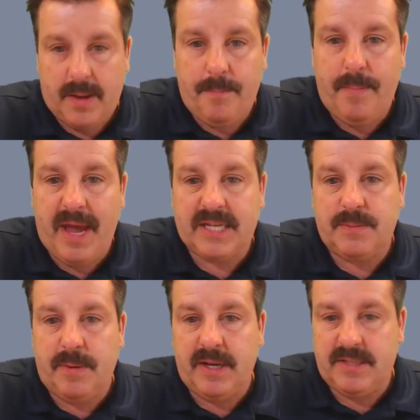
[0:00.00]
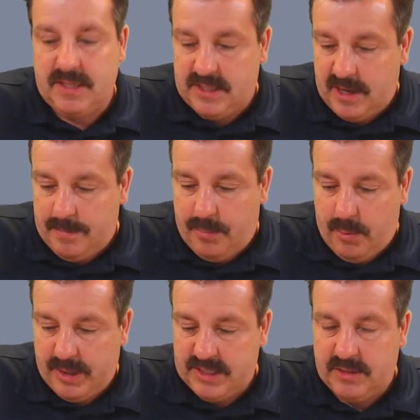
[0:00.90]
backspace and type
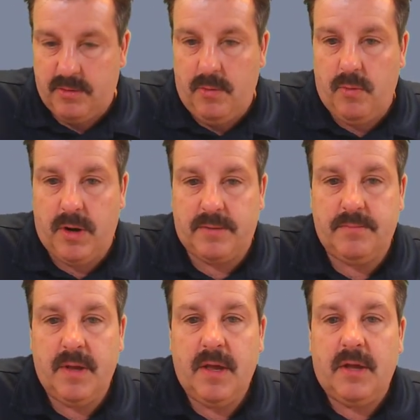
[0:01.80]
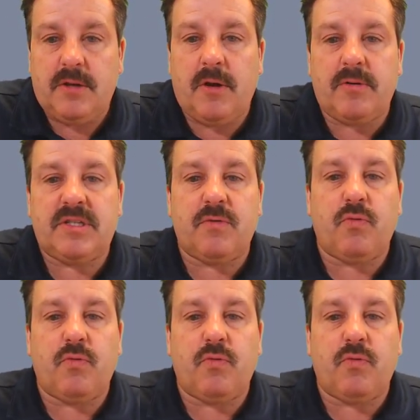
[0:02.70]
0.01 Notice it